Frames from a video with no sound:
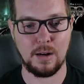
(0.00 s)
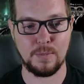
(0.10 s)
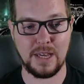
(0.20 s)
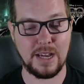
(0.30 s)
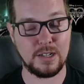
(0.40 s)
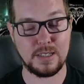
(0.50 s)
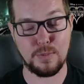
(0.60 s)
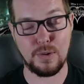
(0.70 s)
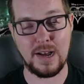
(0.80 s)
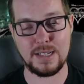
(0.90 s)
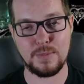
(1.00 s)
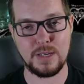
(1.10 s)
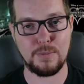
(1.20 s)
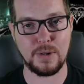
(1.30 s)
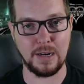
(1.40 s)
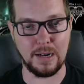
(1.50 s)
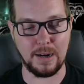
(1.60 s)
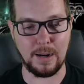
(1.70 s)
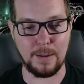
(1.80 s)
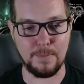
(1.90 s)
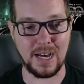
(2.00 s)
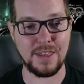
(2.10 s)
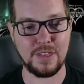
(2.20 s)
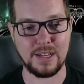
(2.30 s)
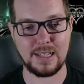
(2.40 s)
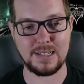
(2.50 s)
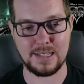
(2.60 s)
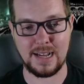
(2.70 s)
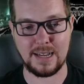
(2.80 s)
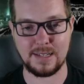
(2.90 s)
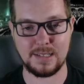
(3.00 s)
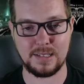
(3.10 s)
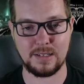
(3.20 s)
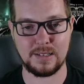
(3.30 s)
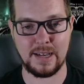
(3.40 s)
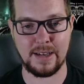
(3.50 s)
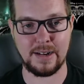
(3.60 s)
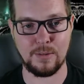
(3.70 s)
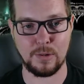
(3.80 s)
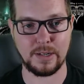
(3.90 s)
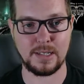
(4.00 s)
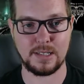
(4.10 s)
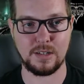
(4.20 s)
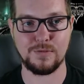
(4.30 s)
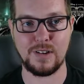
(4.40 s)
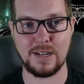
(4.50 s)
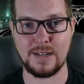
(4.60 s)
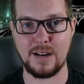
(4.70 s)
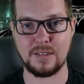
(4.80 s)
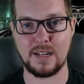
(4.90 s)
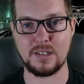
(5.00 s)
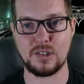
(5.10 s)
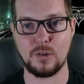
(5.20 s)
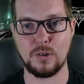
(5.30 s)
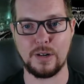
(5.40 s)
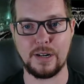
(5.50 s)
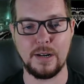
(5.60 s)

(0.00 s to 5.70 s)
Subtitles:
They could surprise me, but I think that Zack is still dead, and we're going to still find out that story